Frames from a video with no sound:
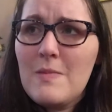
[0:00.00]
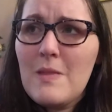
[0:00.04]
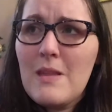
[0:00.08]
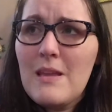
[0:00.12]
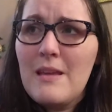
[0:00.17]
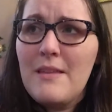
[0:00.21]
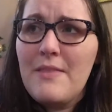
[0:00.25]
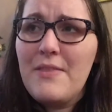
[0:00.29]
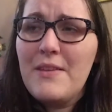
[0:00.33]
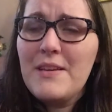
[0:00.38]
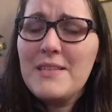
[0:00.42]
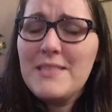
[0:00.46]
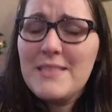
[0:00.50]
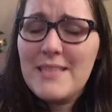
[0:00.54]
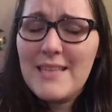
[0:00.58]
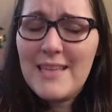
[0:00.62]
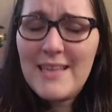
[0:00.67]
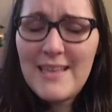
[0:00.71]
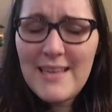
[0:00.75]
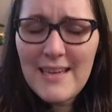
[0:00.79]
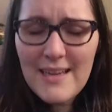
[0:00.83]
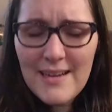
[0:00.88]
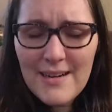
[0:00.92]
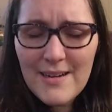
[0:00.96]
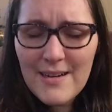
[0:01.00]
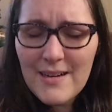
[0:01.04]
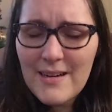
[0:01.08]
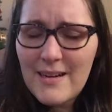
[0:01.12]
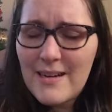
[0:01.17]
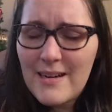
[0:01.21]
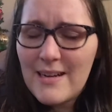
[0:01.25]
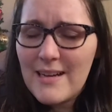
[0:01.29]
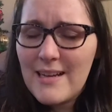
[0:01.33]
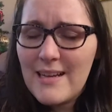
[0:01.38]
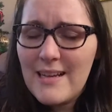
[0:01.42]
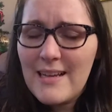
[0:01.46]
this
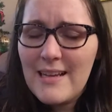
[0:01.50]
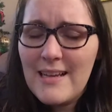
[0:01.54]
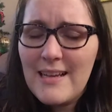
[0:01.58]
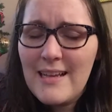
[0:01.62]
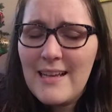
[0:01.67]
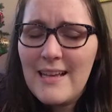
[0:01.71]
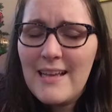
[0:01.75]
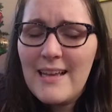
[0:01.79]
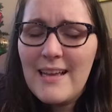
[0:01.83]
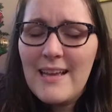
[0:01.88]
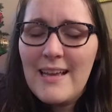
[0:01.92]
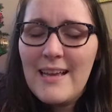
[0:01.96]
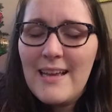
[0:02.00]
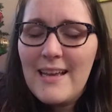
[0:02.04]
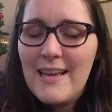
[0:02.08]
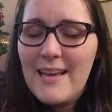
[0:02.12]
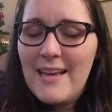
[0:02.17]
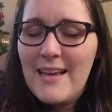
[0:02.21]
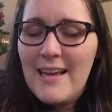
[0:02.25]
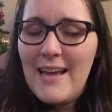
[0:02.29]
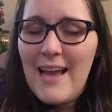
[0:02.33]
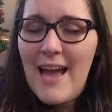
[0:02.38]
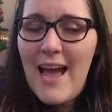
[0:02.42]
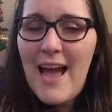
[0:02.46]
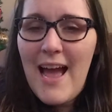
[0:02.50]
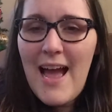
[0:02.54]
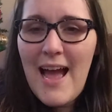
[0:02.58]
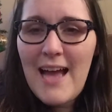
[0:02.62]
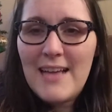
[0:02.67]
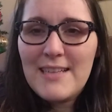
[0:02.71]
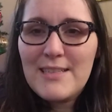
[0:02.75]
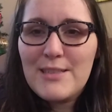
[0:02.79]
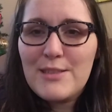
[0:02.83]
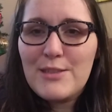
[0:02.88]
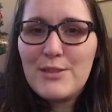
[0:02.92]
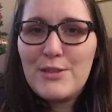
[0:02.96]
year
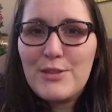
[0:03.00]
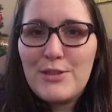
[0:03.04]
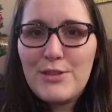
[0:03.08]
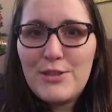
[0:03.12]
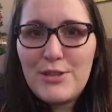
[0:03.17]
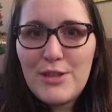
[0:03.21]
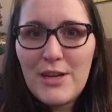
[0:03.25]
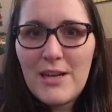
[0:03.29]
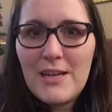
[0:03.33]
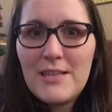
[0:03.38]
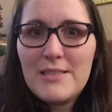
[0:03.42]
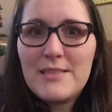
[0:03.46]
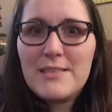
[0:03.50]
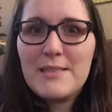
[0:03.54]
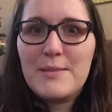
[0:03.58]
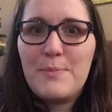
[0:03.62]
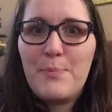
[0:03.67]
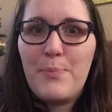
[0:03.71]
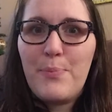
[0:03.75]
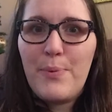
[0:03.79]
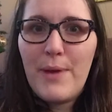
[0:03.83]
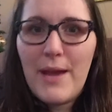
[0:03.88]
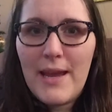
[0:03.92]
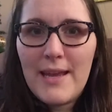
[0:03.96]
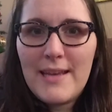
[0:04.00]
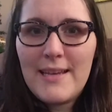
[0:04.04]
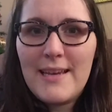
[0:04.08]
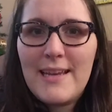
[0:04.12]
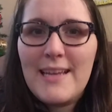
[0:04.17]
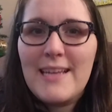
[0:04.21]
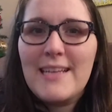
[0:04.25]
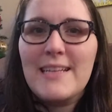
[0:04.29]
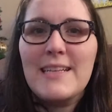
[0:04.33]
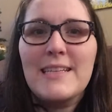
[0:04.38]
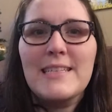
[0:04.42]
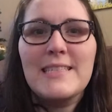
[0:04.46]
has just been
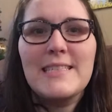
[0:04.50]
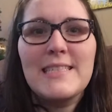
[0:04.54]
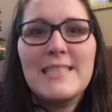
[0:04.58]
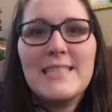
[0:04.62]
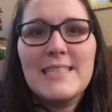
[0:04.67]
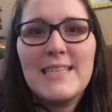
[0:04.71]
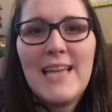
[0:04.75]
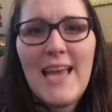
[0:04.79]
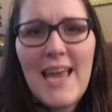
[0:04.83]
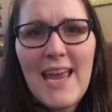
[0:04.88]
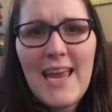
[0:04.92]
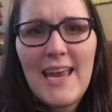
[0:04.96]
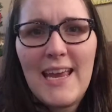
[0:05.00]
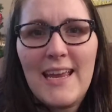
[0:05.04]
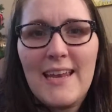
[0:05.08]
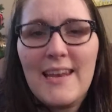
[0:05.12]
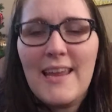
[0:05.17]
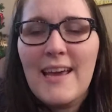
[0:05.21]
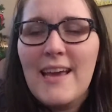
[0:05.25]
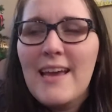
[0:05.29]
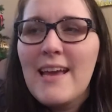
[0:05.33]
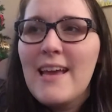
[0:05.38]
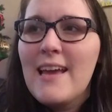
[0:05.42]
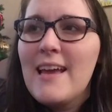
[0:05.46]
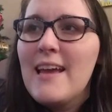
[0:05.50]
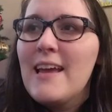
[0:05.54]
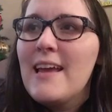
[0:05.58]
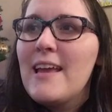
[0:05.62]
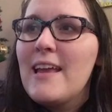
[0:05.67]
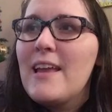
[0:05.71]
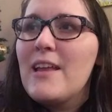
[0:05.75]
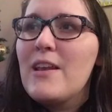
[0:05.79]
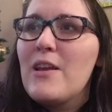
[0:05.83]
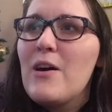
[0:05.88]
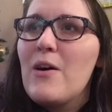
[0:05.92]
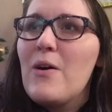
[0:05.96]
insane.
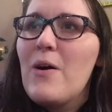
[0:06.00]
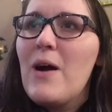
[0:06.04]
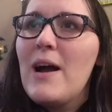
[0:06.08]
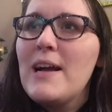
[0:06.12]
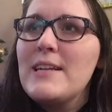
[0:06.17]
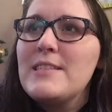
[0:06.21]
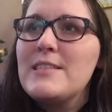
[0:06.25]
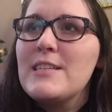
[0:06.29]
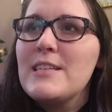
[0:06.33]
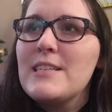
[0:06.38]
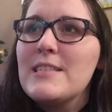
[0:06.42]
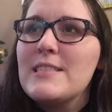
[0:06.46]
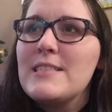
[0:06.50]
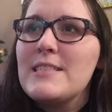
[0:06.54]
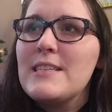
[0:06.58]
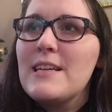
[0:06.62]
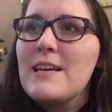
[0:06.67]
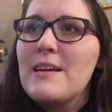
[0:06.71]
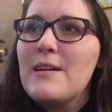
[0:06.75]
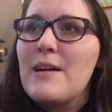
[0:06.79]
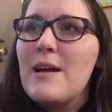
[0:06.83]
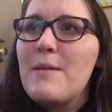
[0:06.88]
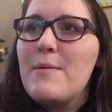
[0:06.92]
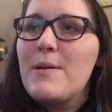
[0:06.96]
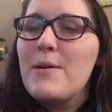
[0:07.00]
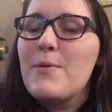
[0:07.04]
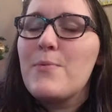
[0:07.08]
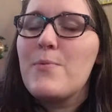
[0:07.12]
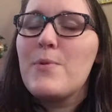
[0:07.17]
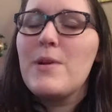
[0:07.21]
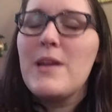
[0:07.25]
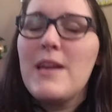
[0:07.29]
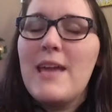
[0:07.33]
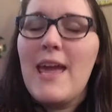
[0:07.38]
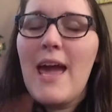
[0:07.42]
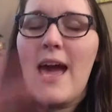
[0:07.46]
You know, I mean,
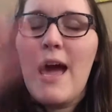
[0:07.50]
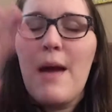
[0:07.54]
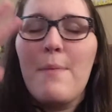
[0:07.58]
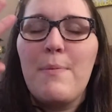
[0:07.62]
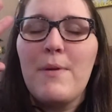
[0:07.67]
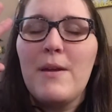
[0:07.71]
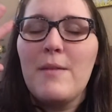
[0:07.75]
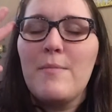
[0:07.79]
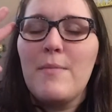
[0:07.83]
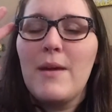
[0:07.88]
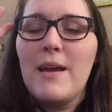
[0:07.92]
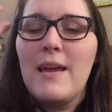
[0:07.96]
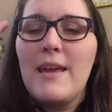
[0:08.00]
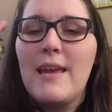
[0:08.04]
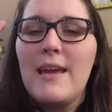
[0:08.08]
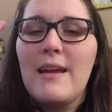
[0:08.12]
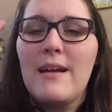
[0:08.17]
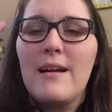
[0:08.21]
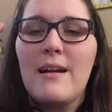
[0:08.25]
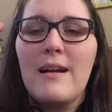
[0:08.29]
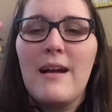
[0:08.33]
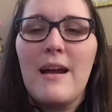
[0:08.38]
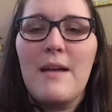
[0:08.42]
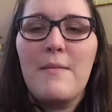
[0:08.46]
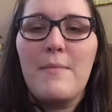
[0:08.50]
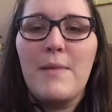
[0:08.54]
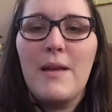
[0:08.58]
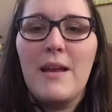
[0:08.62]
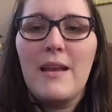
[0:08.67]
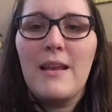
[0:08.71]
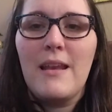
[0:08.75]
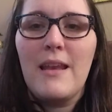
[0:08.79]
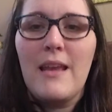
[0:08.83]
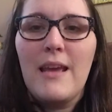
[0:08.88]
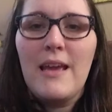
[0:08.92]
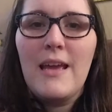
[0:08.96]
recapping my year, I mean,